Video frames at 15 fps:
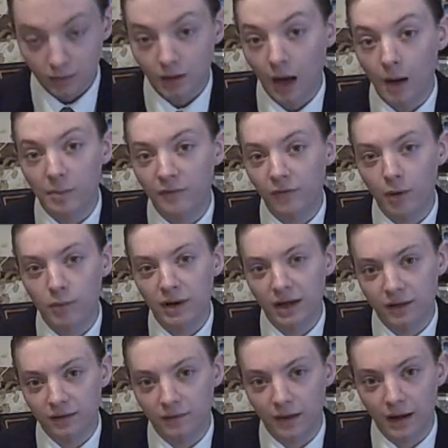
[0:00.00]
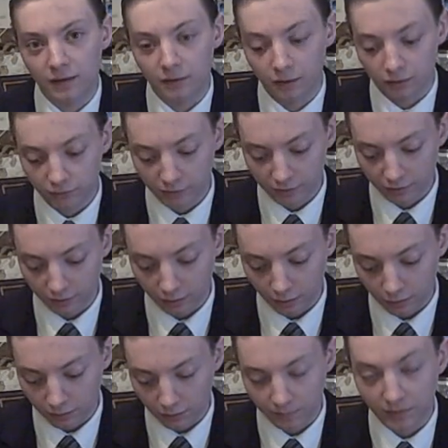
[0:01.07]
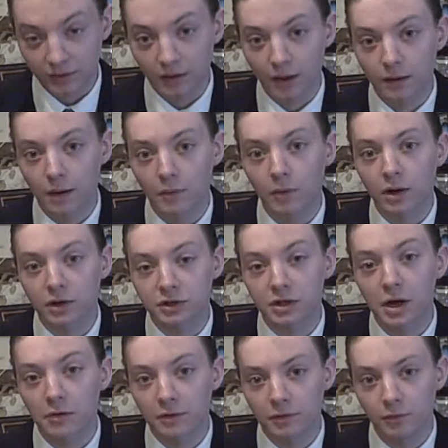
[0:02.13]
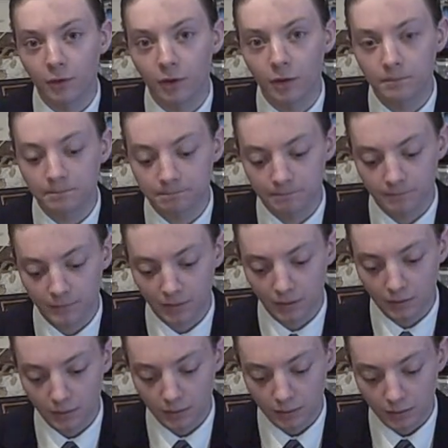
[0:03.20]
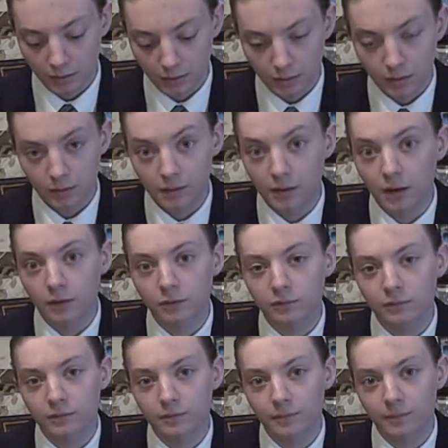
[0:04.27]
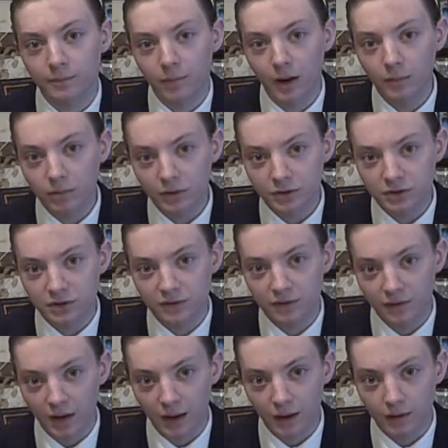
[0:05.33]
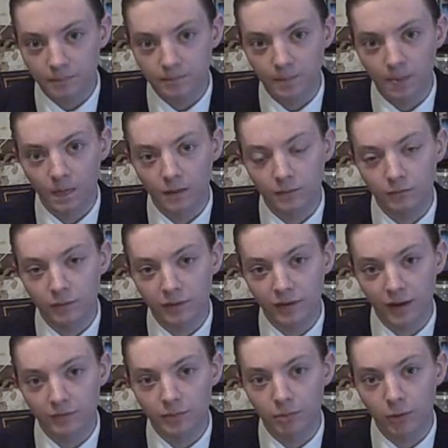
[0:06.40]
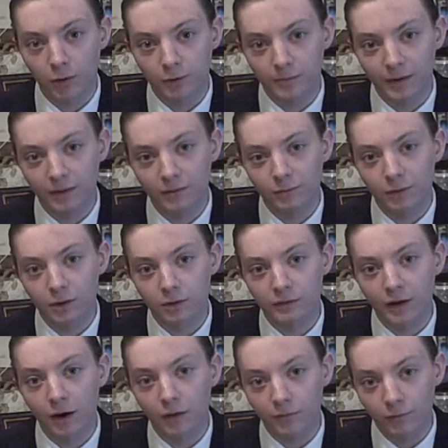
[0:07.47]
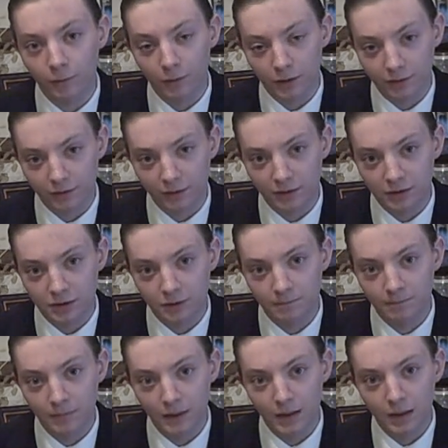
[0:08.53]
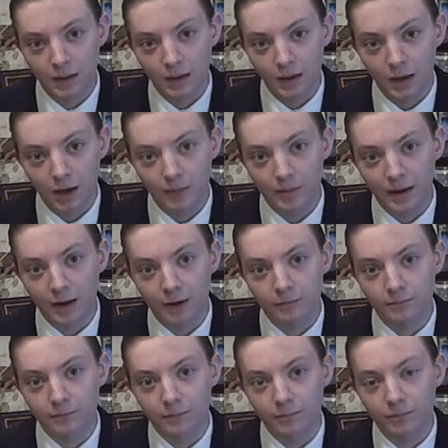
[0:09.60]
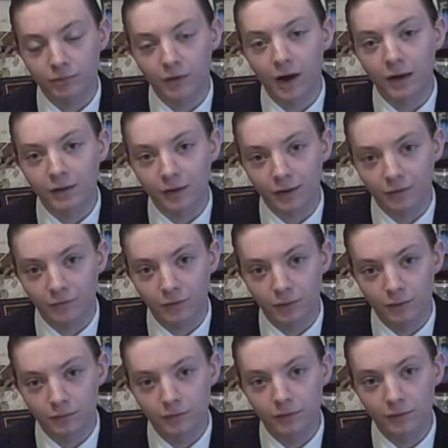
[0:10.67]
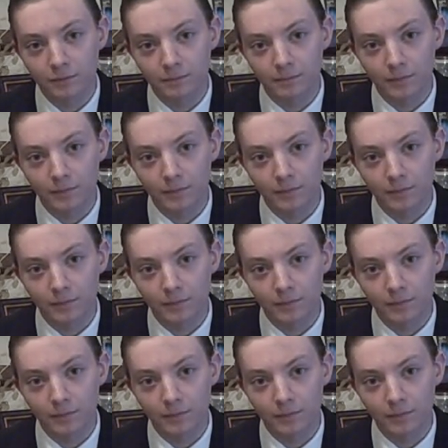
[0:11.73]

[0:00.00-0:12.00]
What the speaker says: Now, before we get to that, though, there is something that I want to share with you all. You know, published today was a report by the World Health Organization about processed foods,